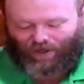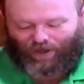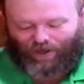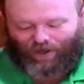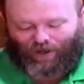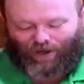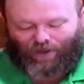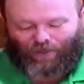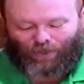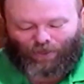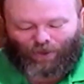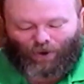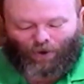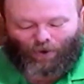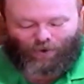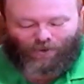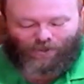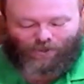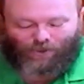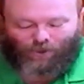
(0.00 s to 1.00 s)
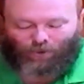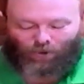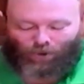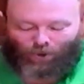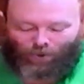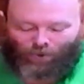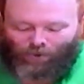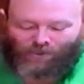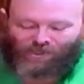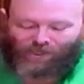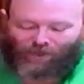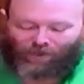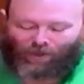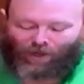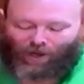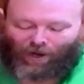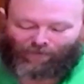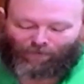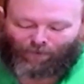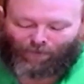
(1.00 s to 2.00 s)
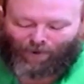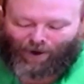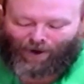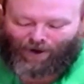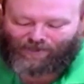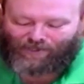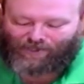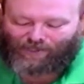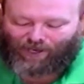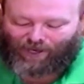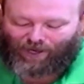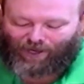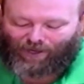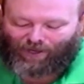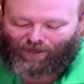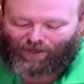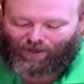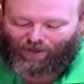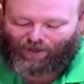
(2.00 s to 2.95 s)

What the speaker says: And those who lose their life for my sake